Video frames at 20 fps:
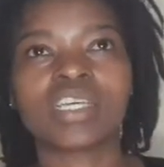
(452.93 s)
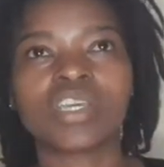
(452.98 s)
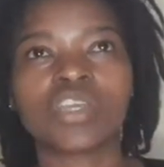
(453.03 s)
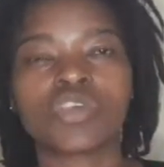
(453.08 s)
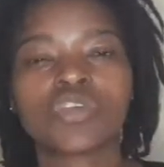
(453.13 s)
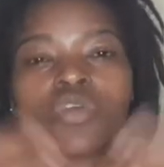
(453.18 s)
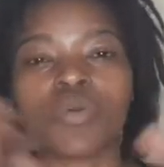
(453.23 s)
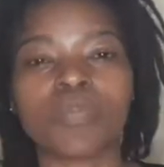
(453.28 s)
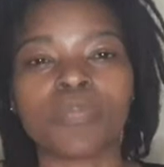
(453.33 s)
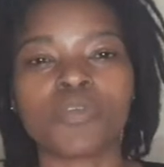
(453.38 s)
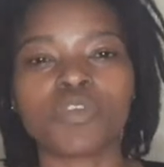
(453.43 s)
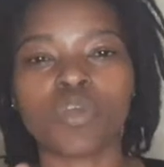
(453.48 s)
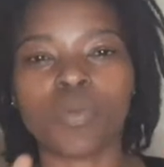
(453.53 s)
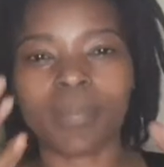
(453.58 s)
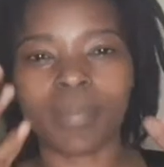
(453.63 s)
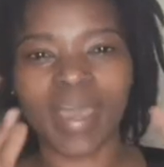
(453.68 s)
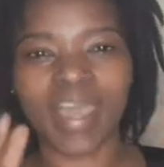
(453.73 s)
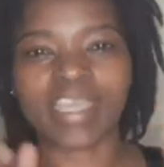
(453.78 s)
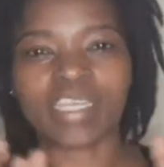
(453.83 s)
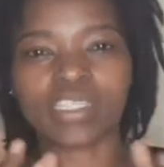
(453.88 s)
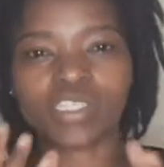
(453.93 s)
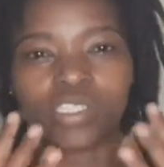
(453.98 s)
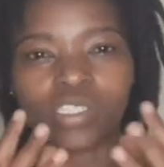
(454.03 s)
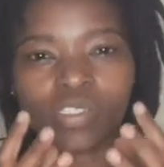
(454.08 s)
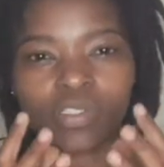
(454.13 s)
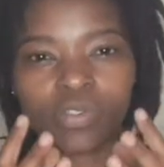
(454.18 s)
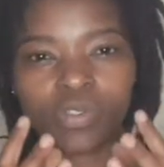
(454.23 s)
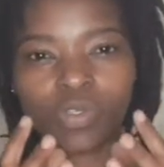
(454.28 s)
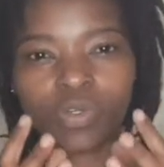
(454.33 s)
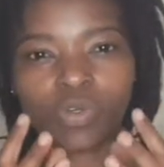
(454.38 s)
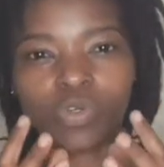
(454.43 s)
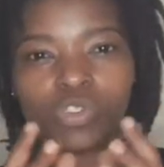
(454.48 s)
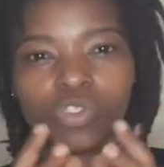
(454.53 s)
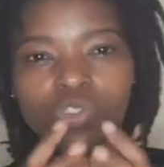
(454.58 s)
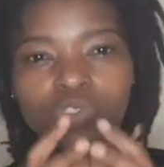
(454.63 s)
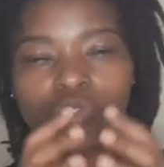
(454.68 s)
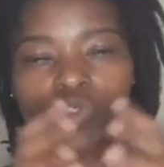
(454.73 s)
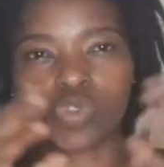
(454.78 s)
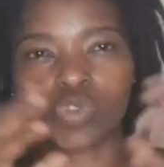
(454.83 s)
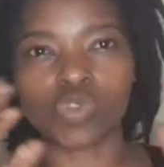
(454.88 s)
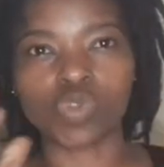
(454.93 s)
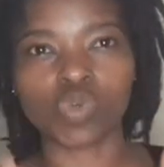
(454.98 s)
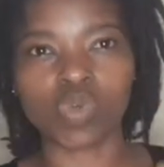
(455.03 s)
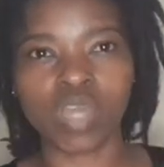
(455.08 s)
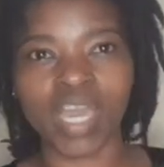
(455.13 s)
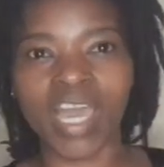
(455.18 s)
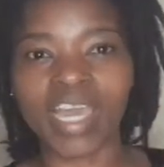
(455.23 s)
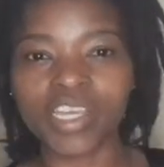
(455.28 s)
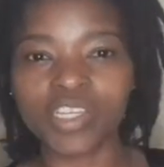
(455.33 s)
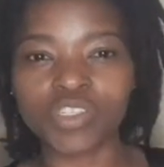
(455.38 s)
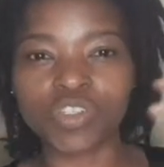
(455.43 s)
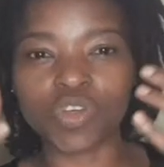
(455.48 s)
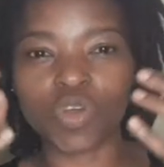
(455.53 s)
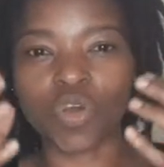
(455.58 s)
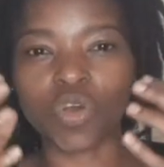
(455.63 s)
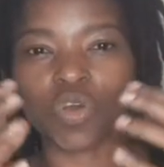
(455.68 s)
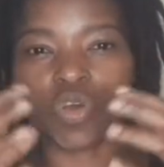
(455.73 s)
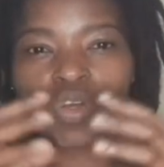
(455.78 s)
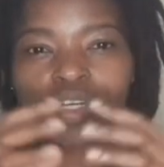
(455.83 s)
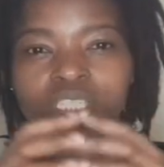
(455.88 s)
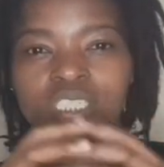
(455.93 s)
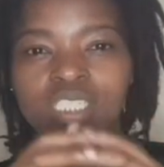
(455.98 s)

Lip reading: your mind, to guide your